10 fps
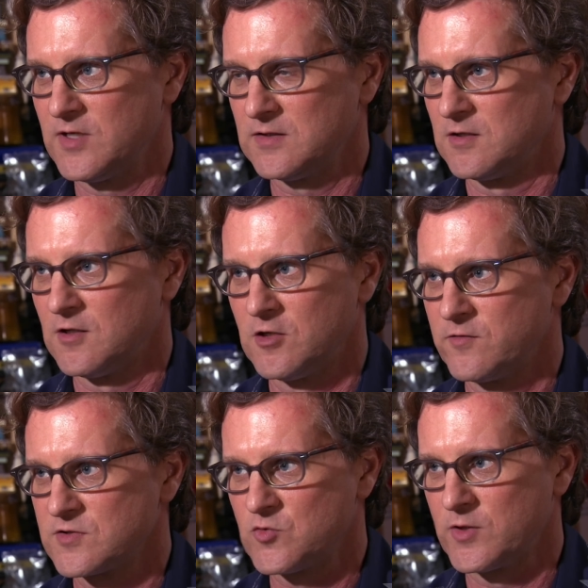written
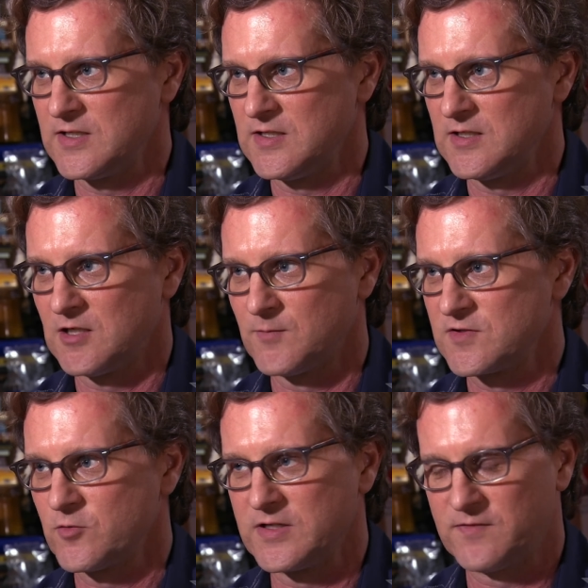over twenty,
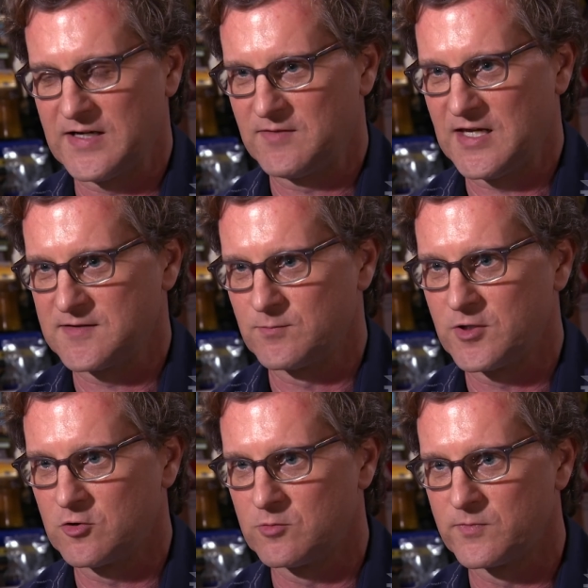almost twenty-five thousand
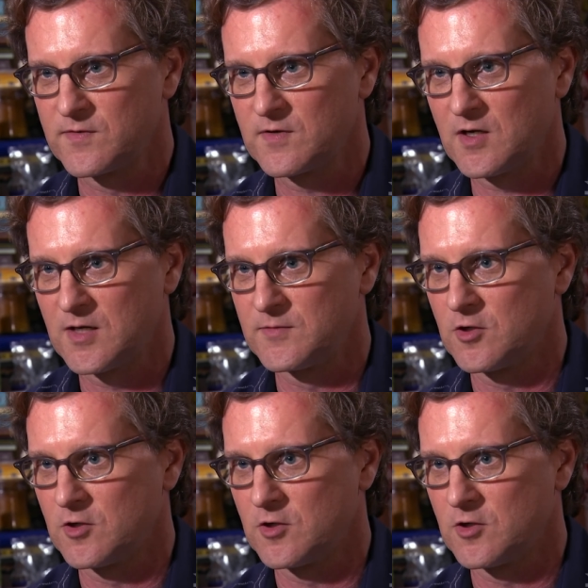poems um,